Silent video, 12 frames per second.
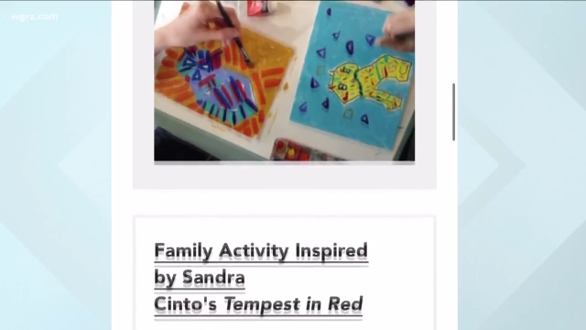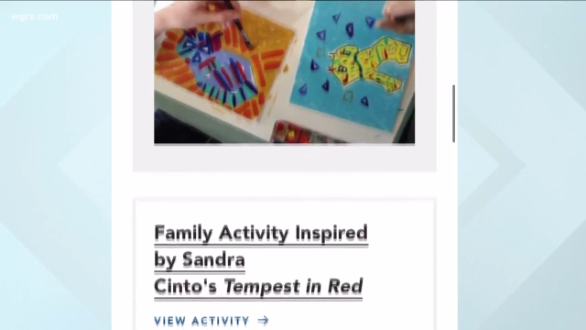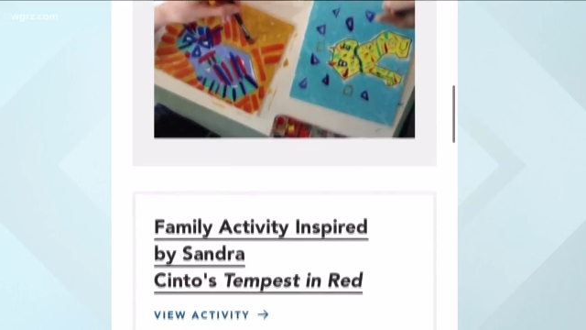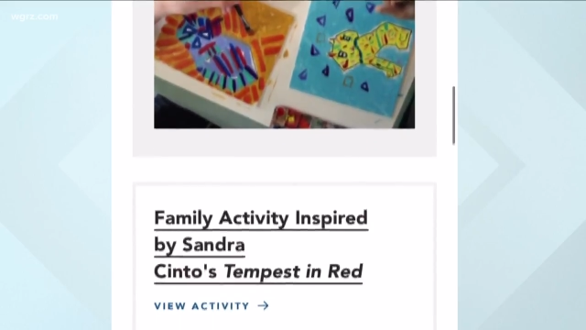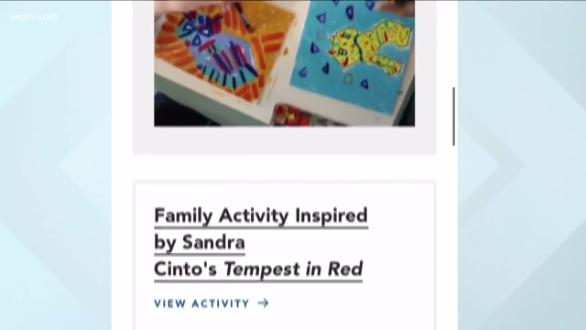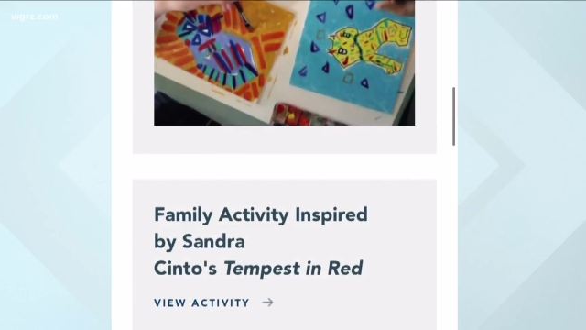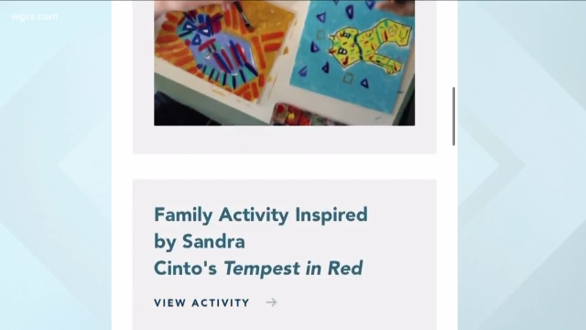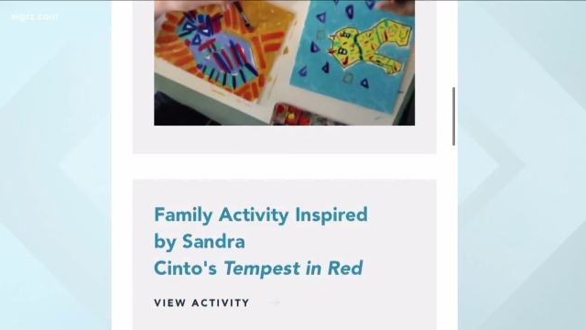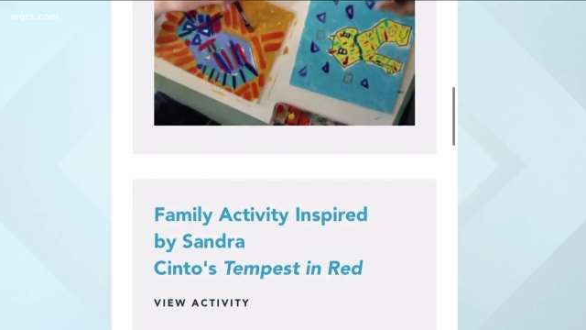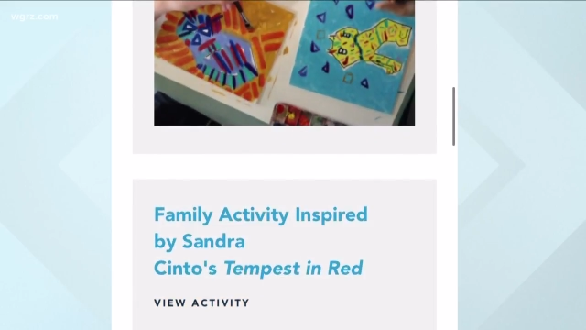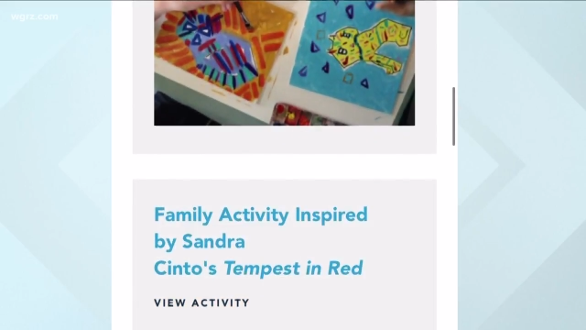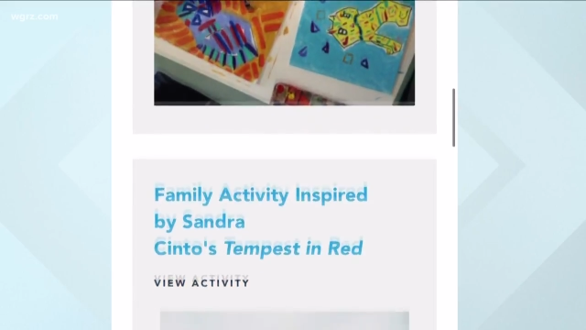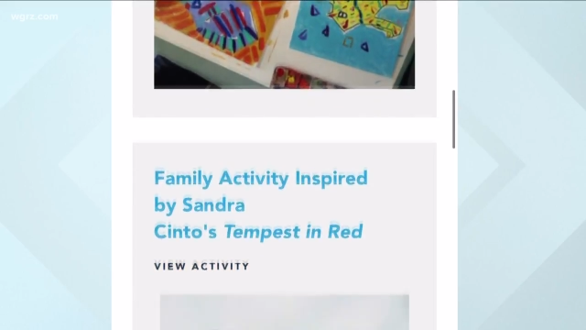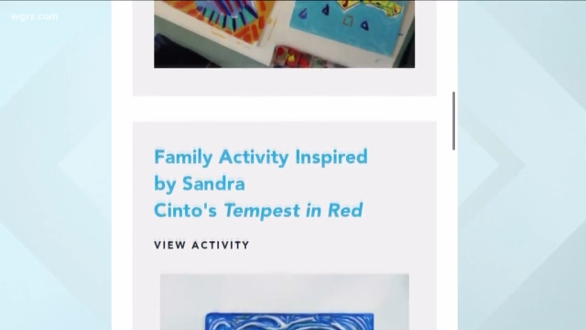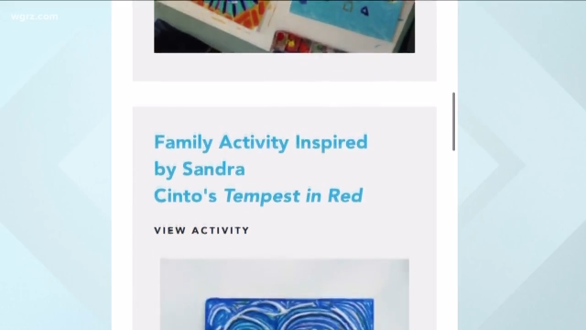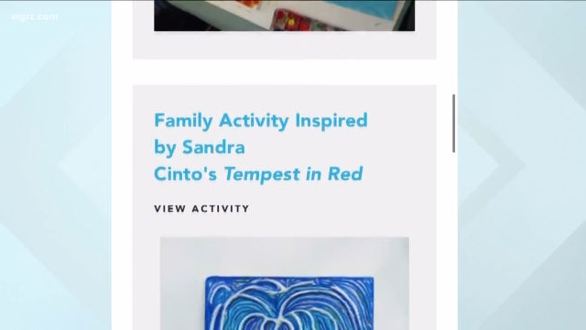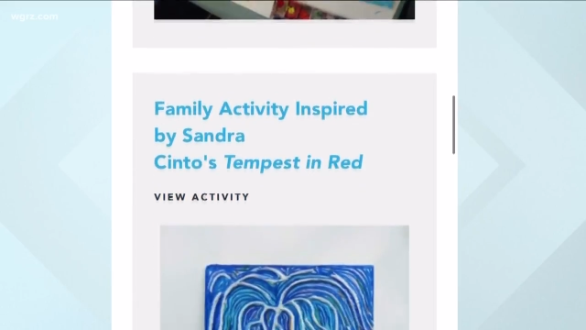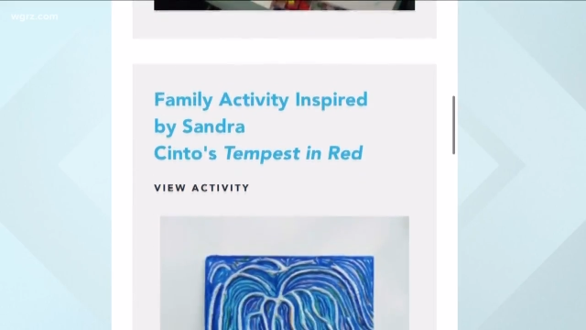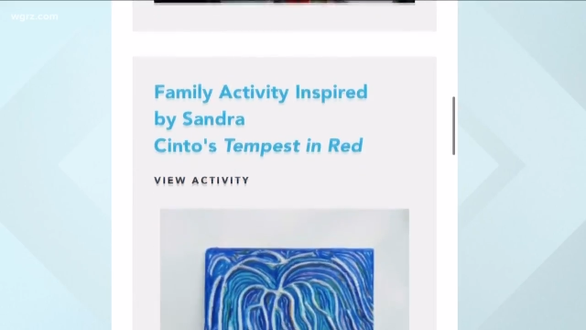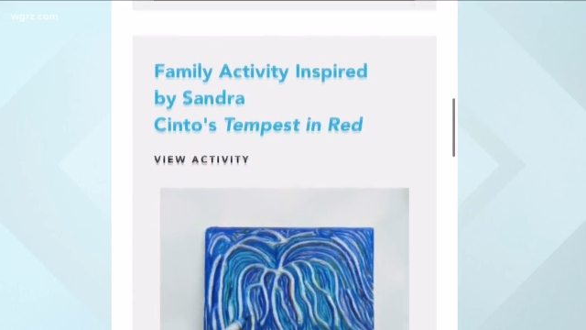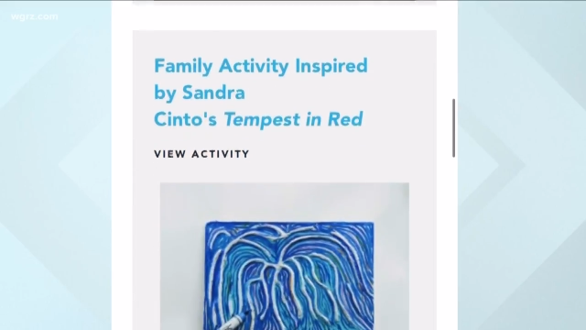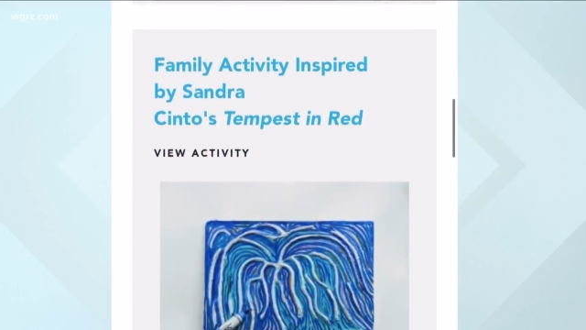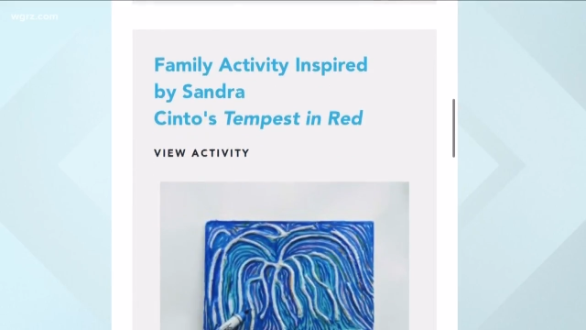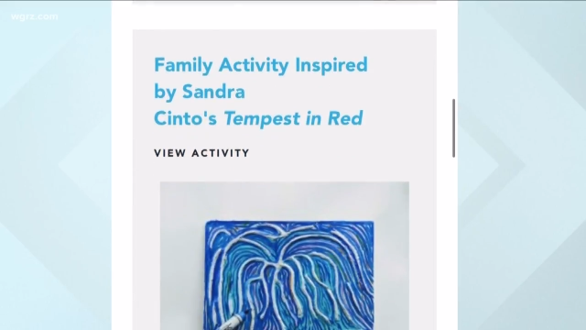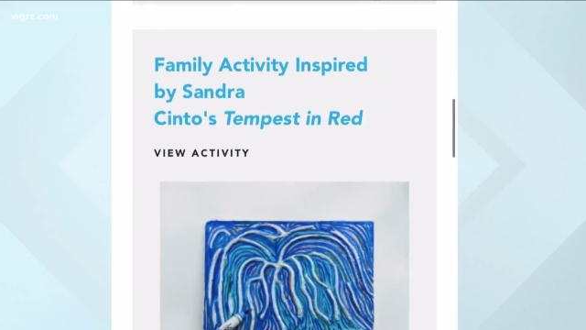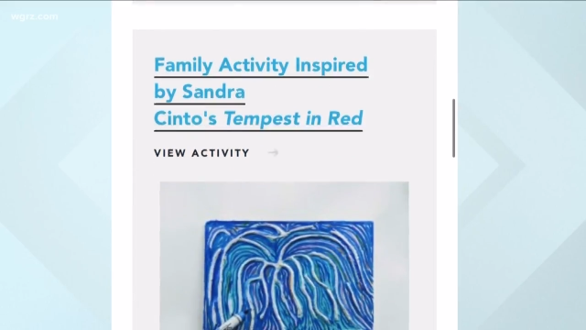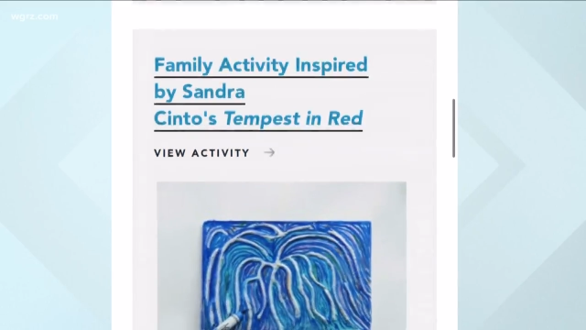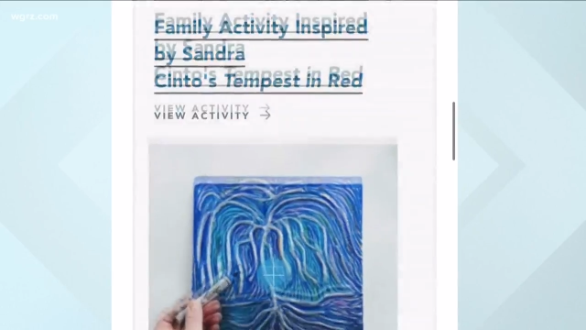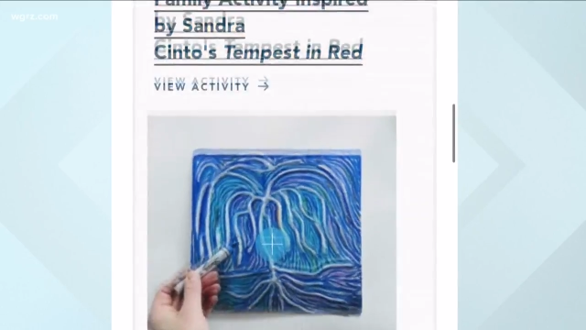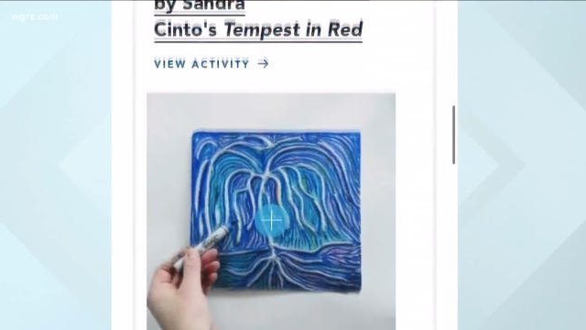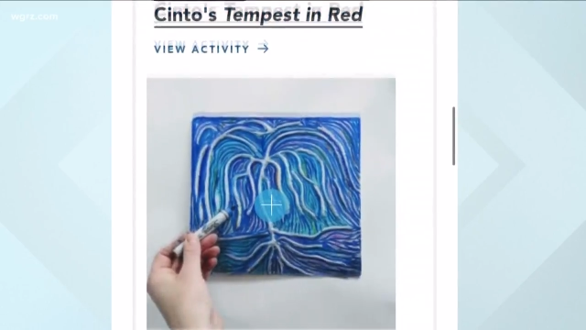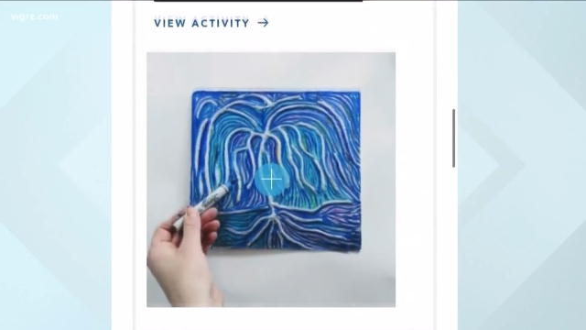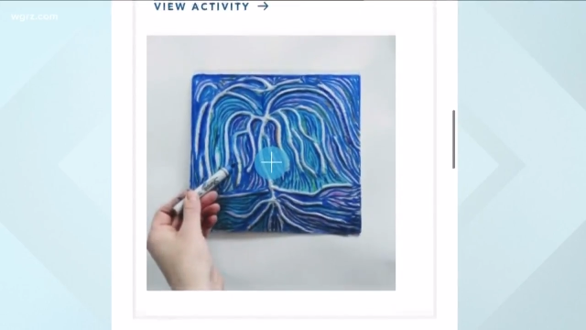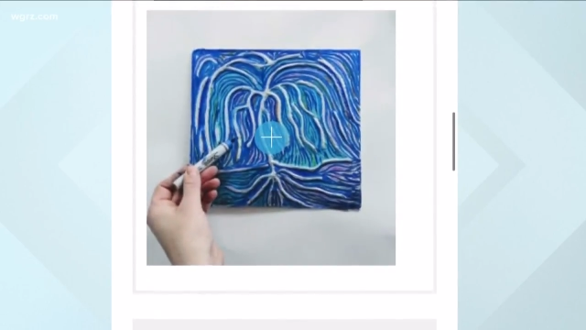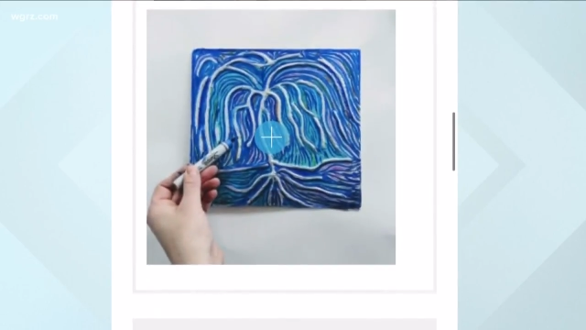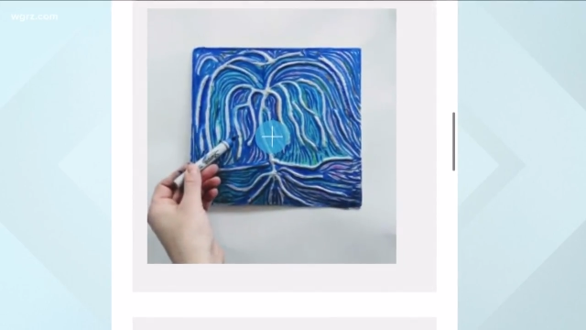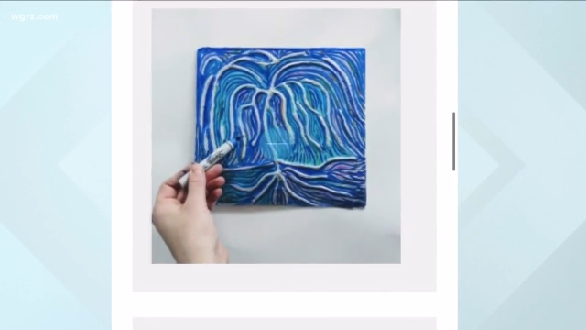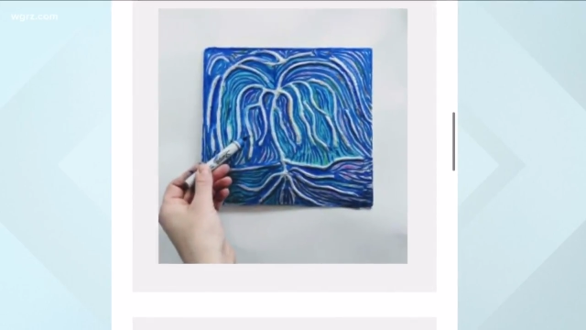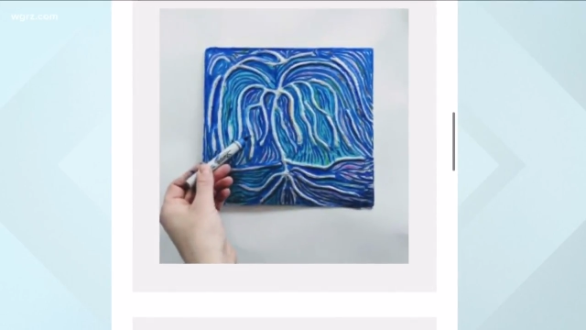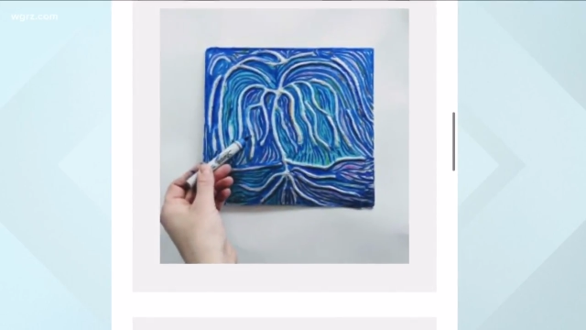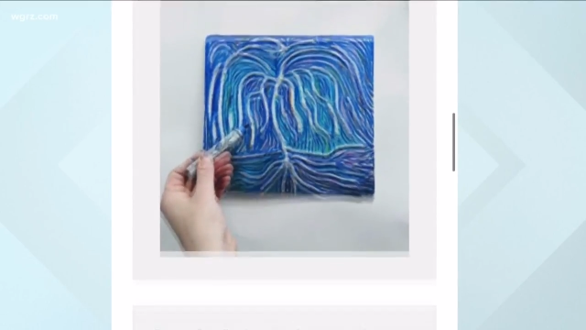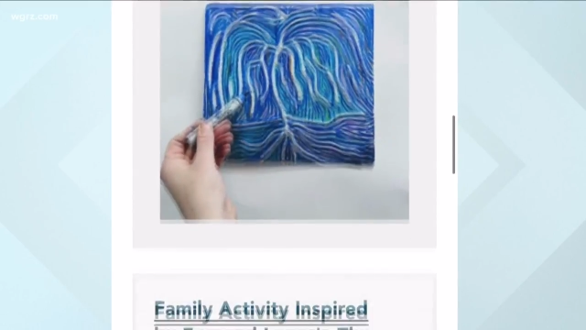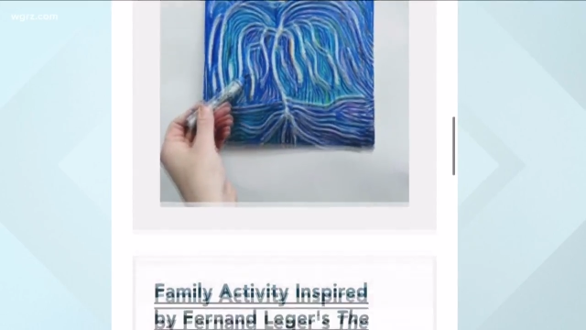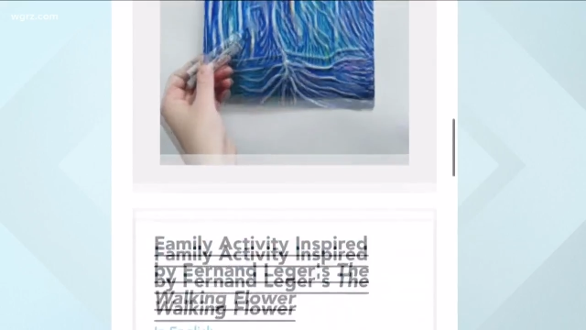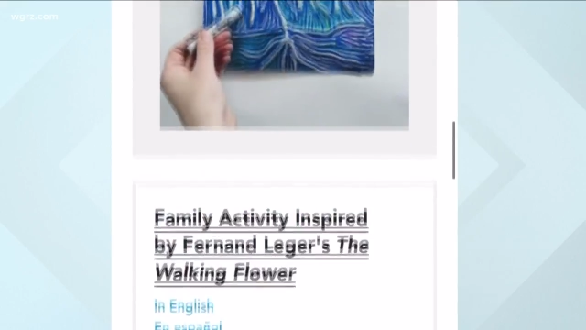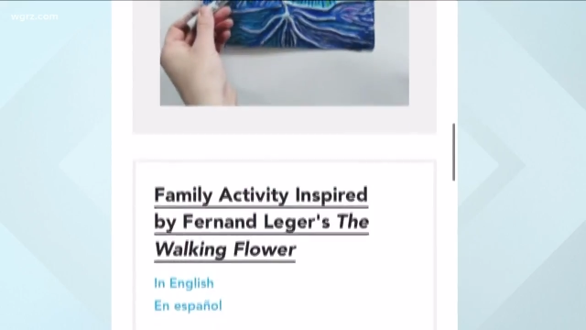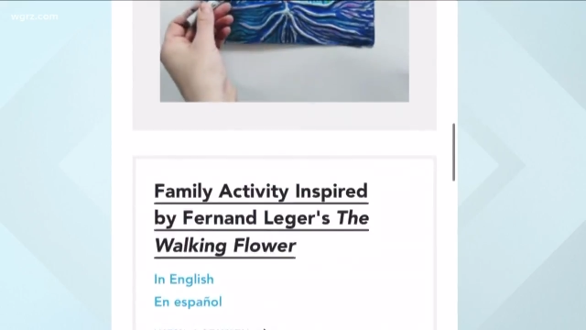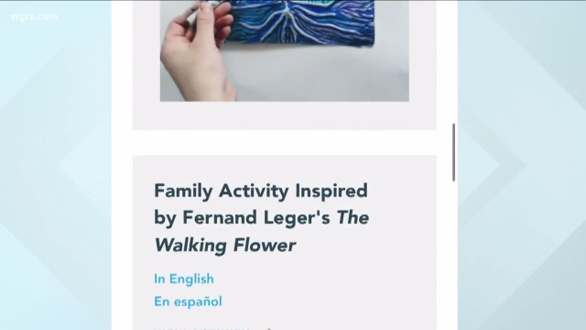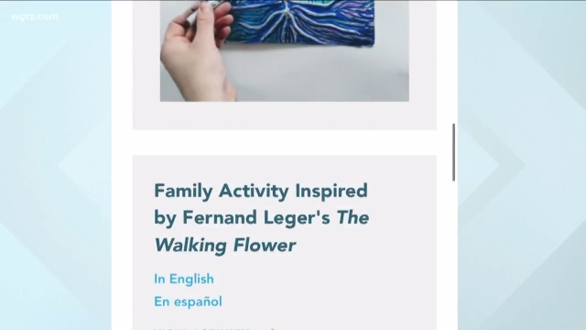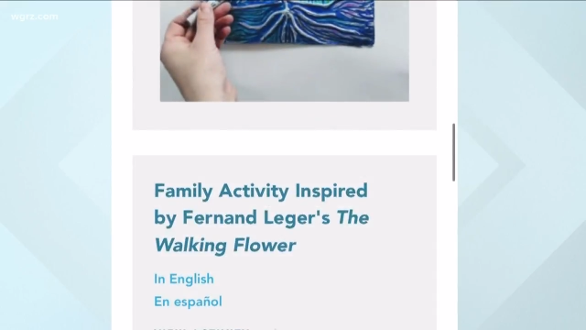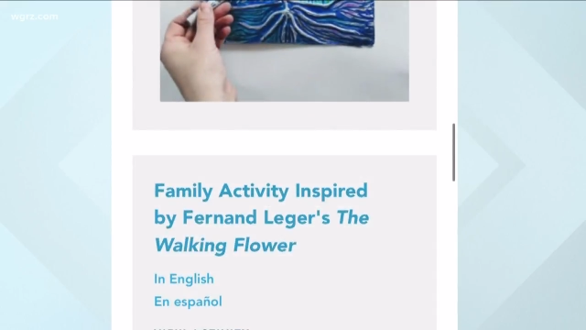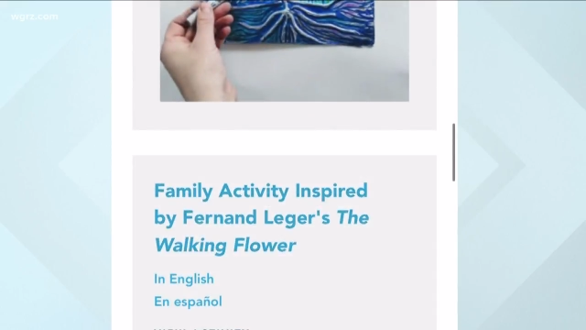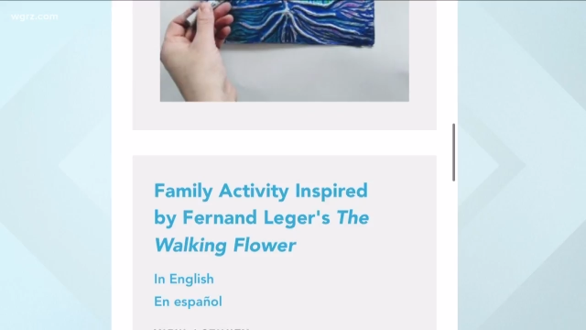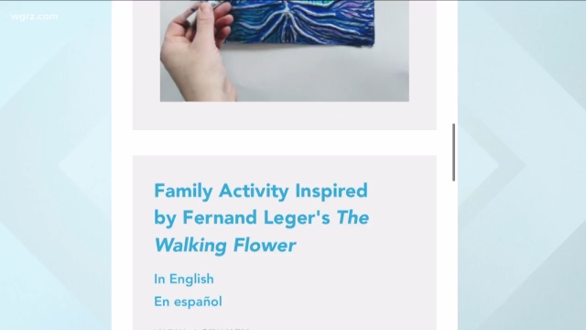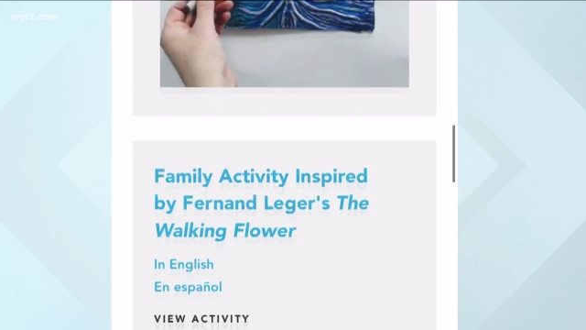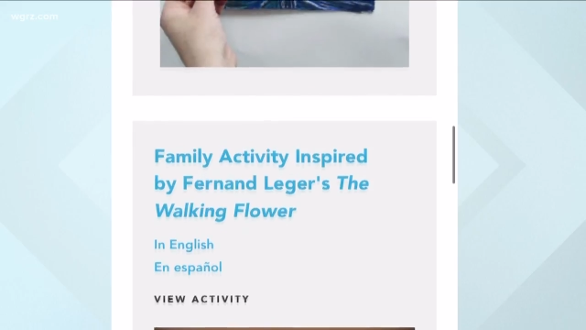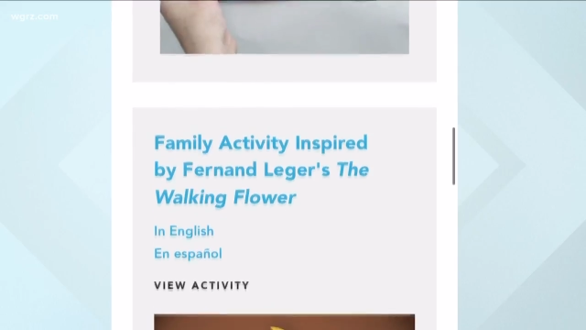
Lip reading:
[unreadable: no face in view]